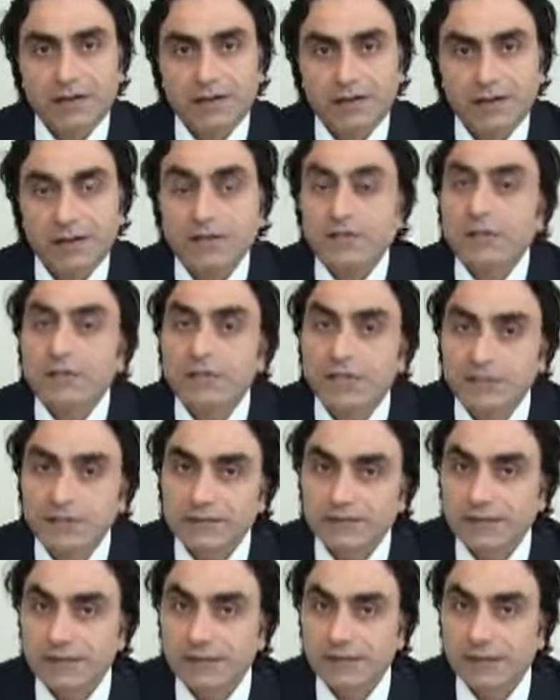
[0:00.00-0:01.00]
We should
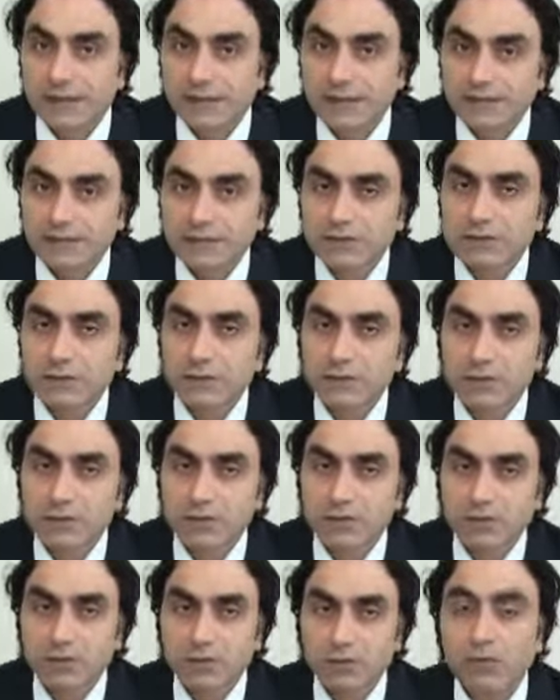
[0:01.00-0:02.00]
understand the
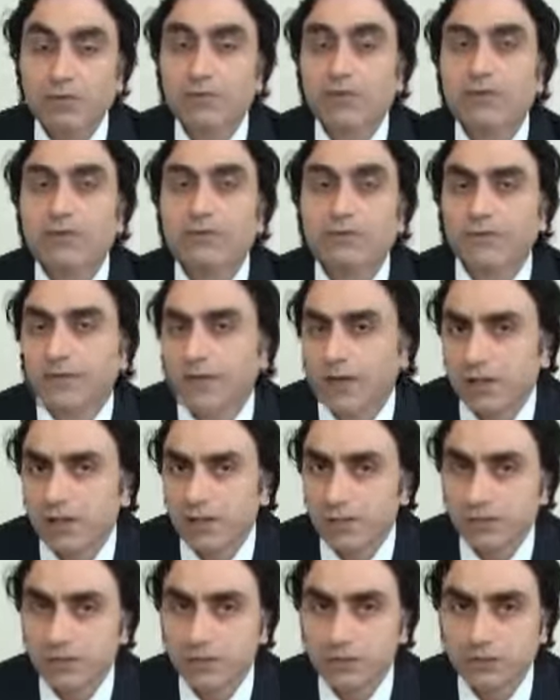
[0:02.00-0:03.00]
truth. We should
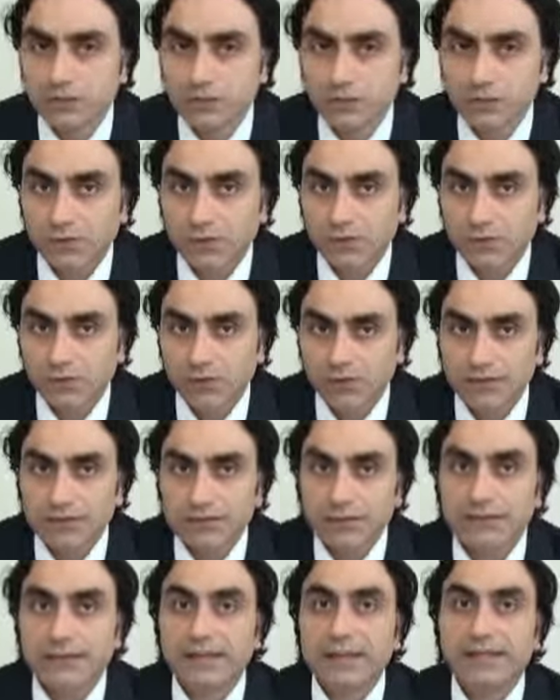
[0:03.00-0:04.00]
follow the truth. And